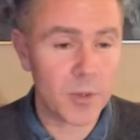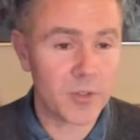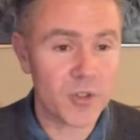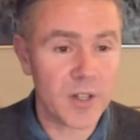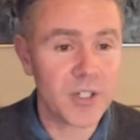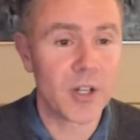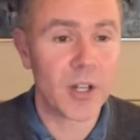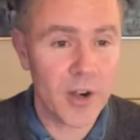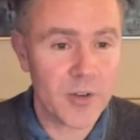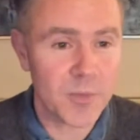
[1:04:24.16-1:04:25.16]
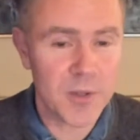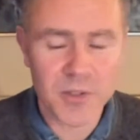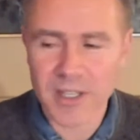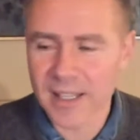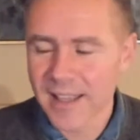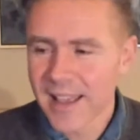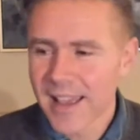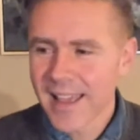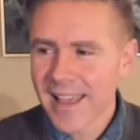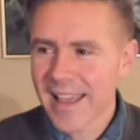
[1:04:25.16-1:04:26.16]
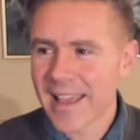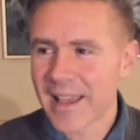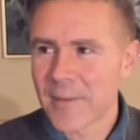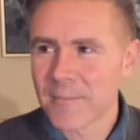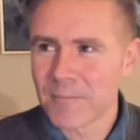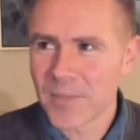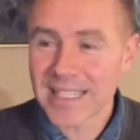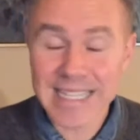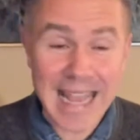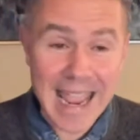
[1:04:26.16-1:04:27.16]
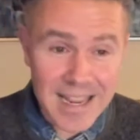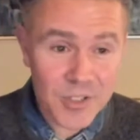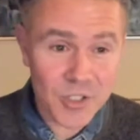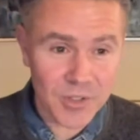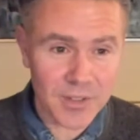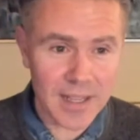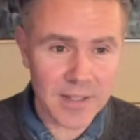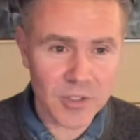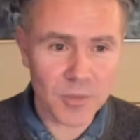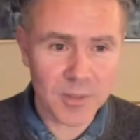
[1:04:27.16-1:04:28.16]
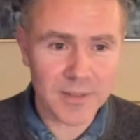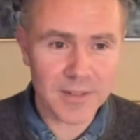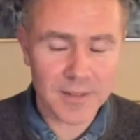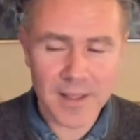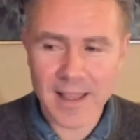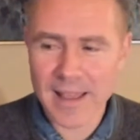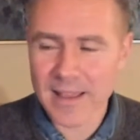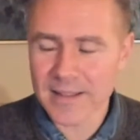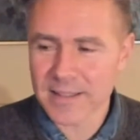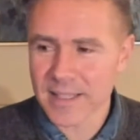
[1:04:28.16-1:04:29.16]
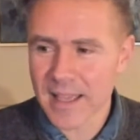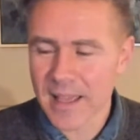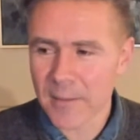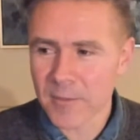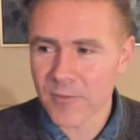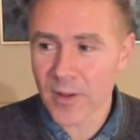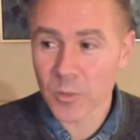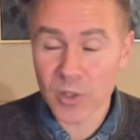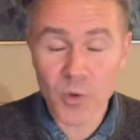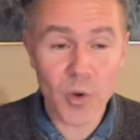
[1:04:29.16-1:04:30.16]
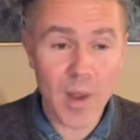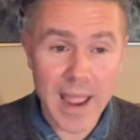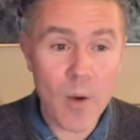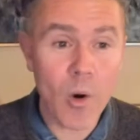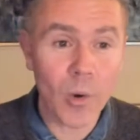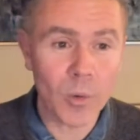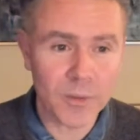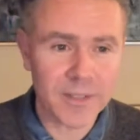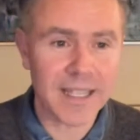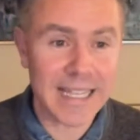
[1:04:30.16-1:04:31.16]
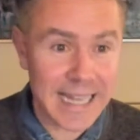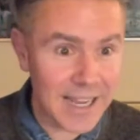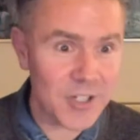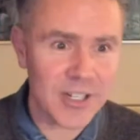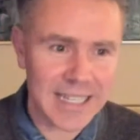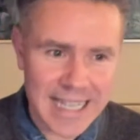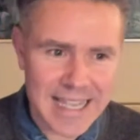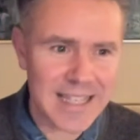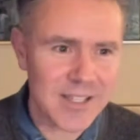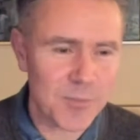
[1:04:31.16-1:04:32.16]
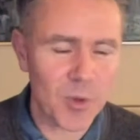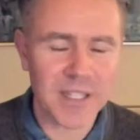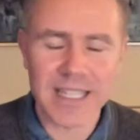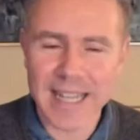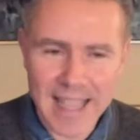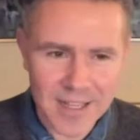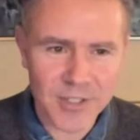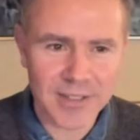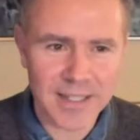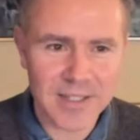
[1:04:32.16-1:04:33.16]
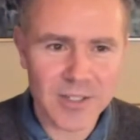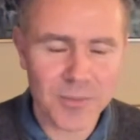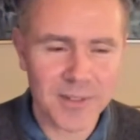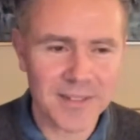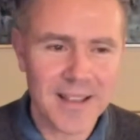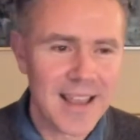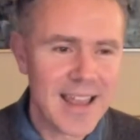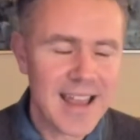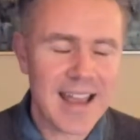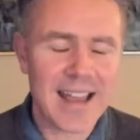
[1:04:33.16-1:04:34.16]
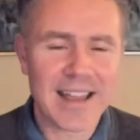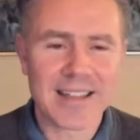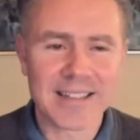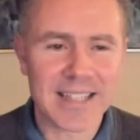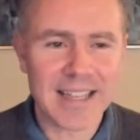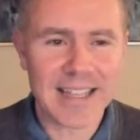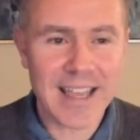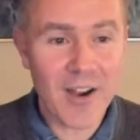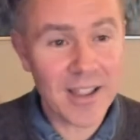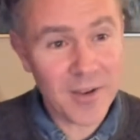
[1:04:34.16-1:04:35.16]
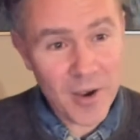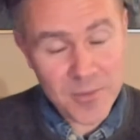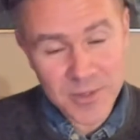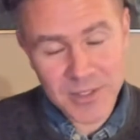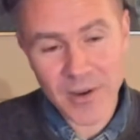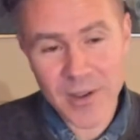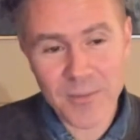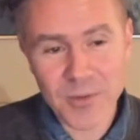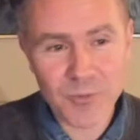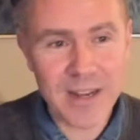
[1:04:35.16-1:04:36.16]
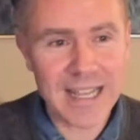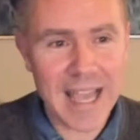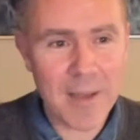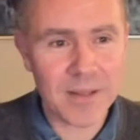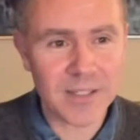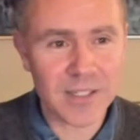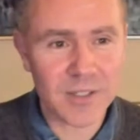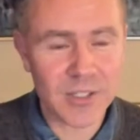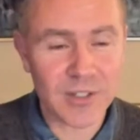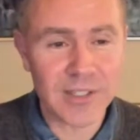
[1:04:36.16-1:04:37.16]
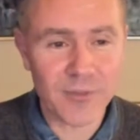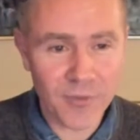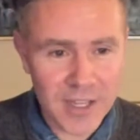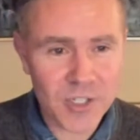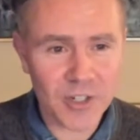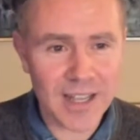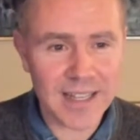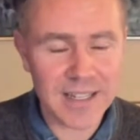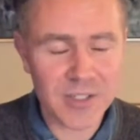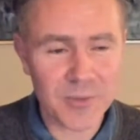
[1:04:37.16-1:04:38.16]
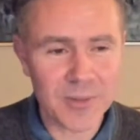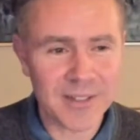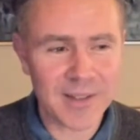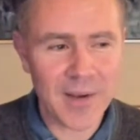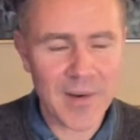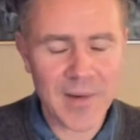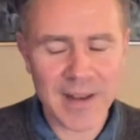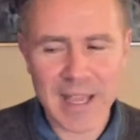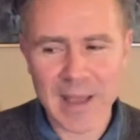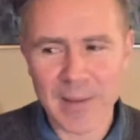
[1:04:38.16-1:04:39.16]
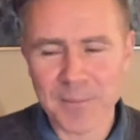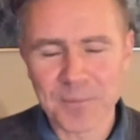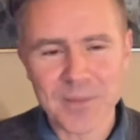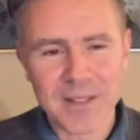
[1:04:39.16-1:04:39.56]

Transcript: with traditional Irish music. Um, it's an ancient instrument, and um, in fact, we don't know how old it actually is, but it's an ancient instrument. And uh, yeah, I, I, was I was really happy to to, to feature that instrument on uh,